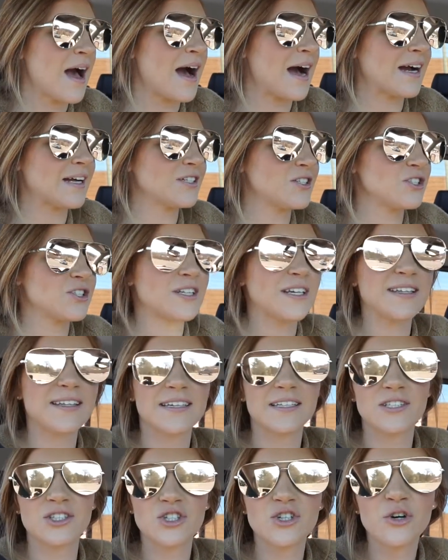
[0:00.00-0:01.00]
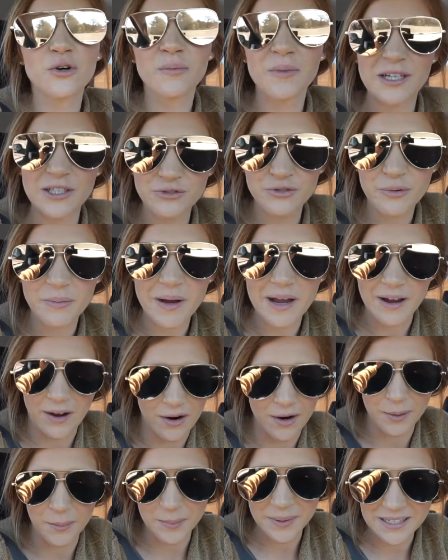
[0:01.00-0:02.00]
I just think that's too much for my
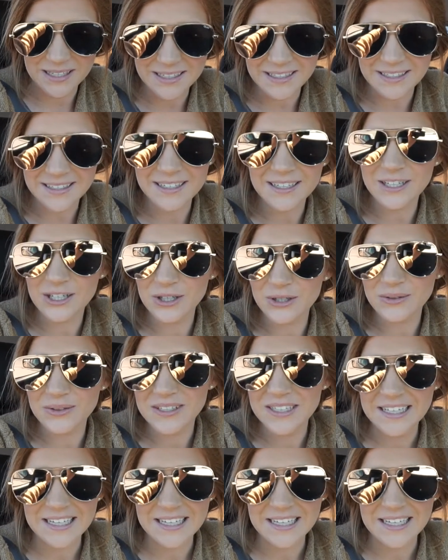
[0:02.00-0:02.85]
armpit, you know?